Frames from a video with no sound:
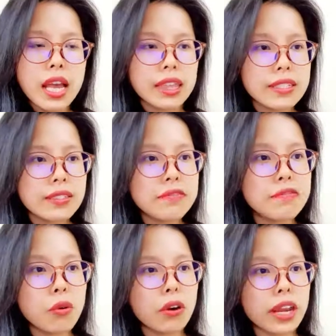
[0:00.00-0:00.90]
lesson
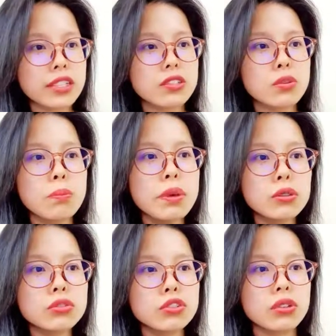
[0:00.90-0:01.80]
4 is to
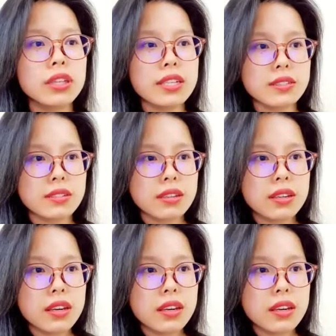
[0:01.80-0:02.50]
build your list.